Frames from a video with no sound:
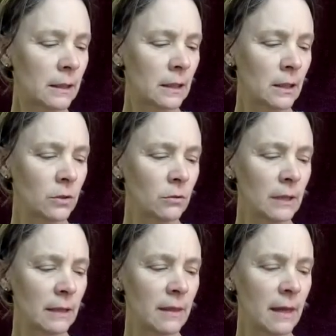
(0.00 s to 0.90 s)
Can you
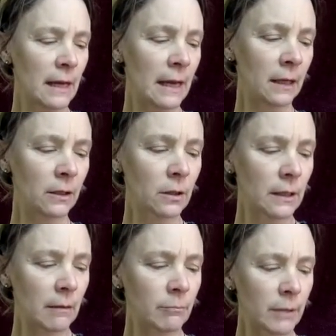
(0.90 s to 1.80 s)
let that anger
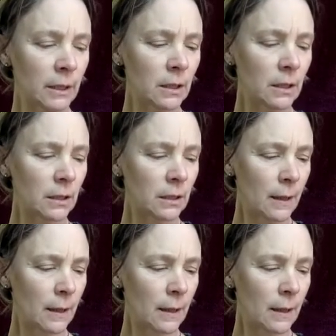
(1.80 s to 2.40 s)
get bigger?